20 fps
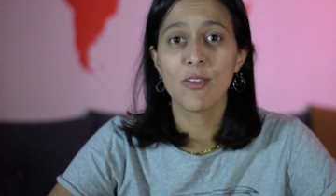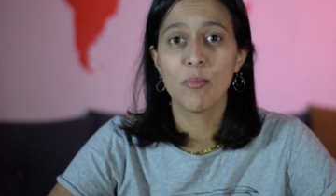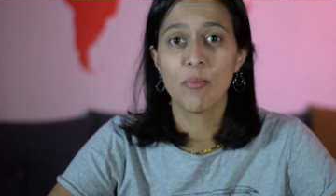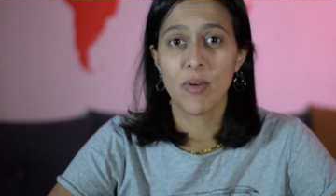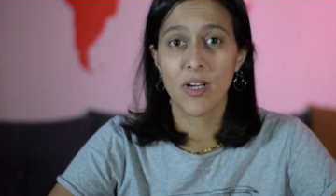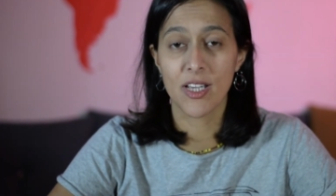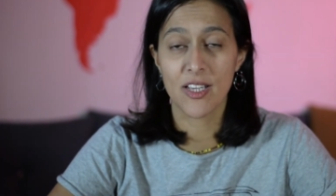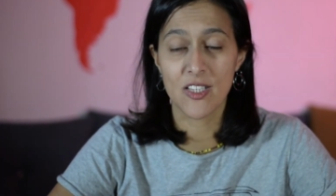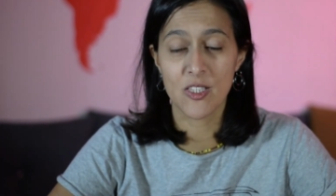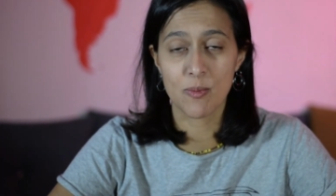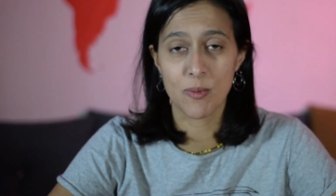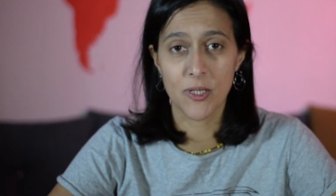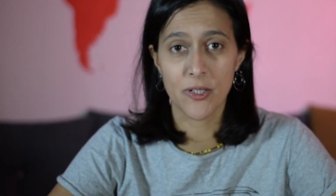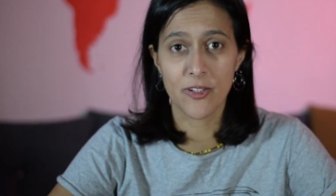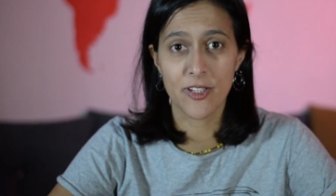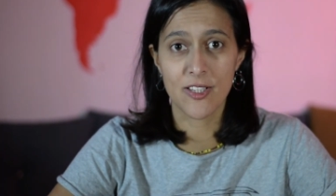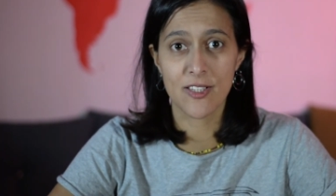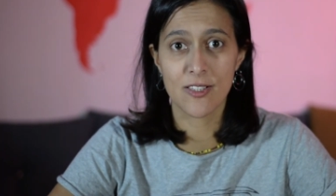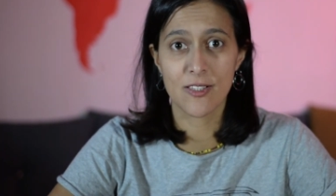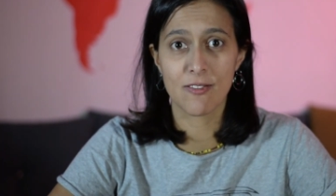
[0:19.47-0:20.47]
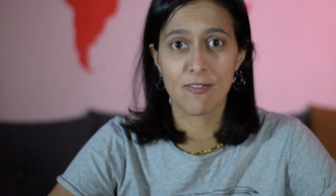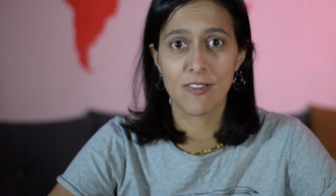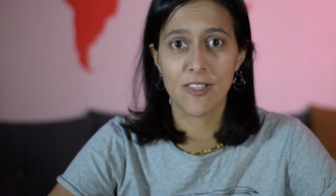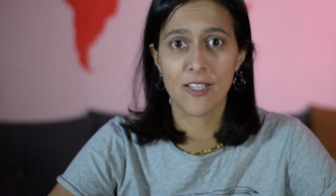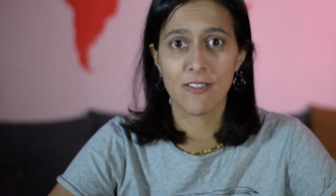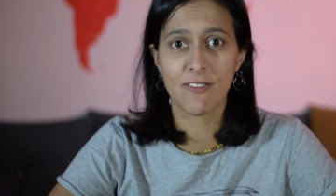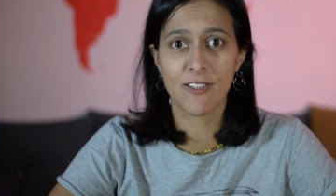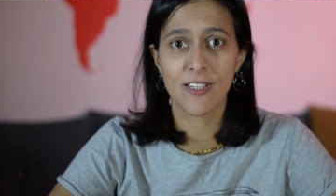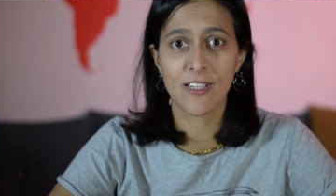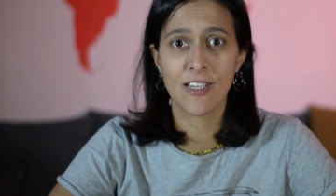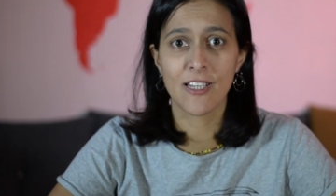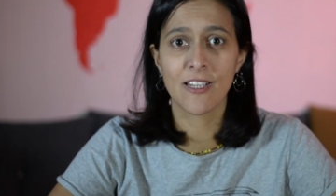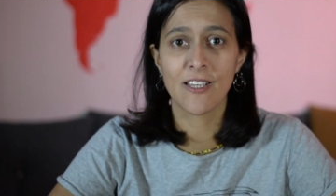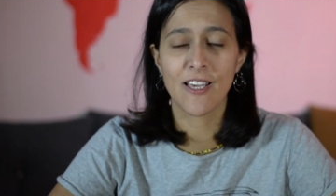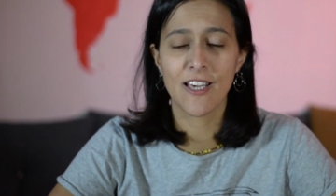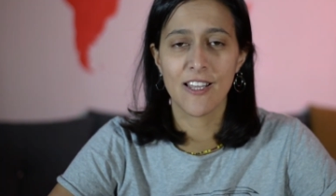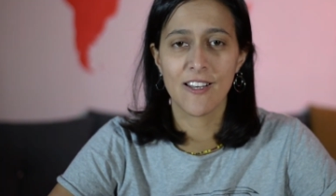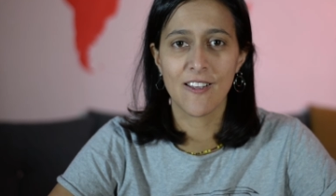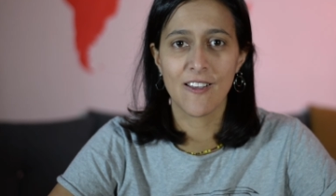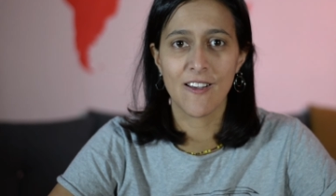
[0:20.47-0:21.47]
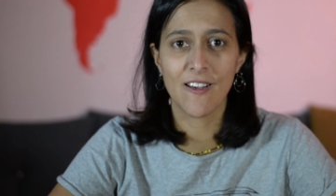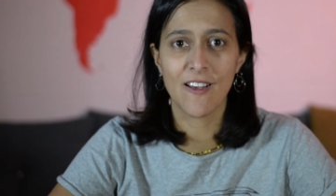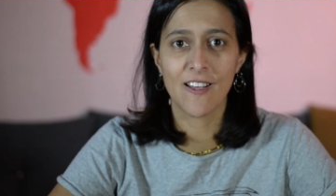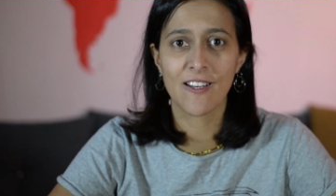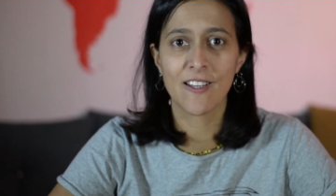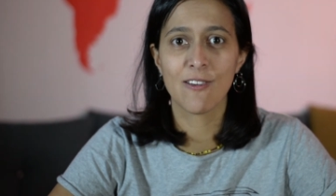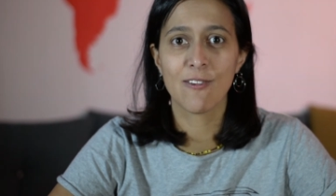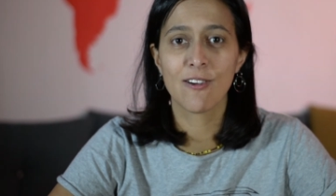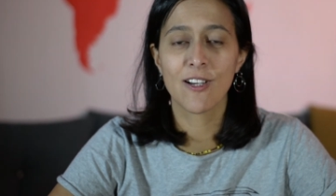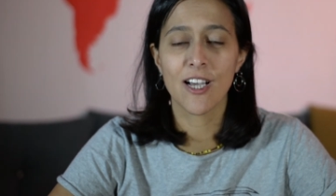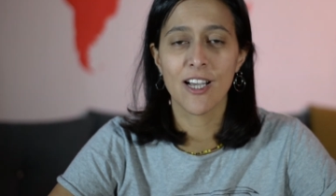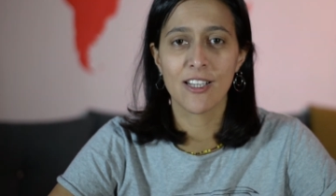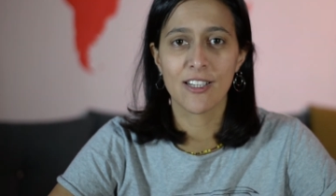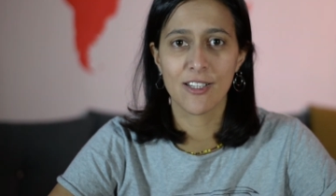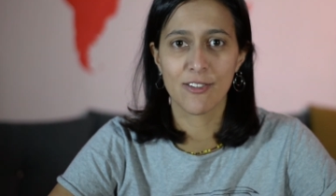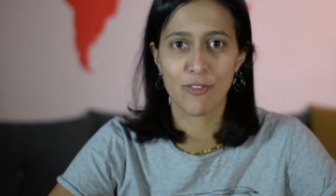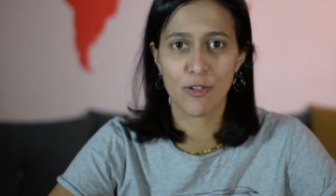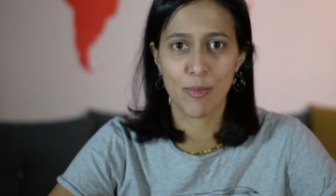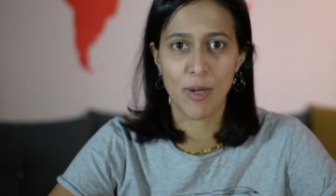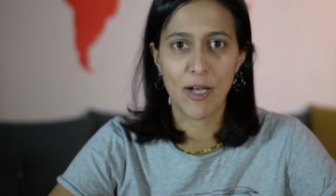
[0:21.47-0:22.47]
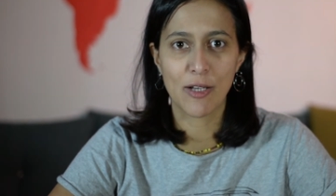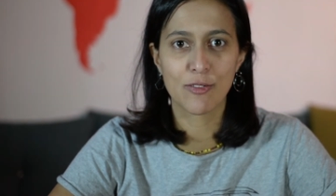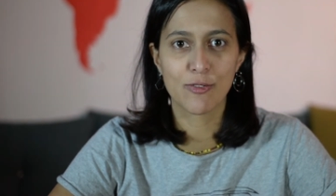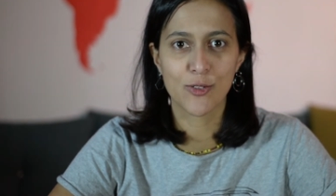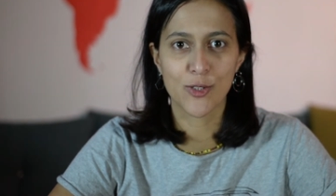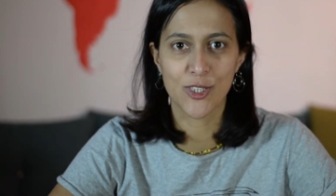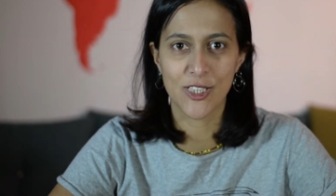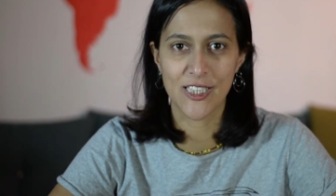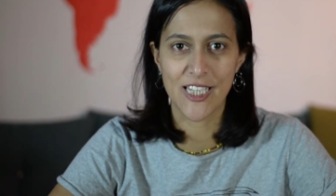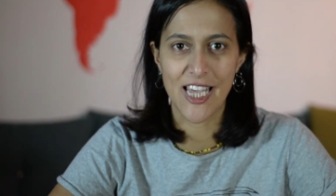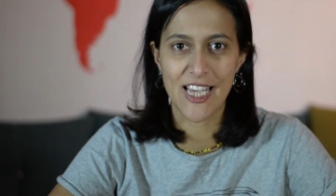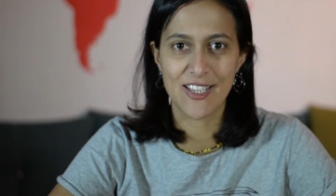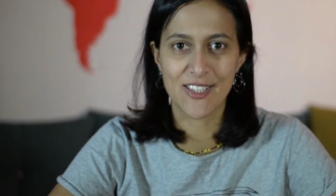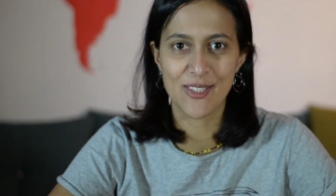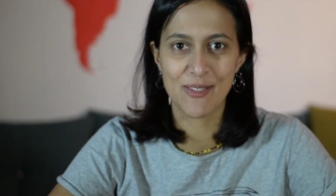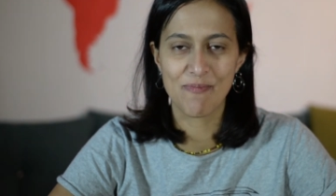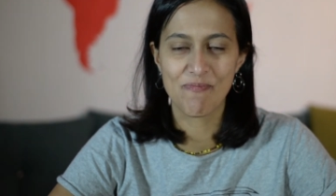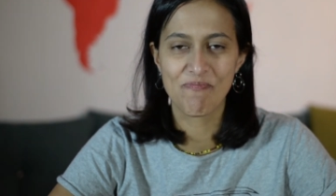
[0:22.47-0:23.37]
my experience of living in Kenya and Uganda for about 40 days.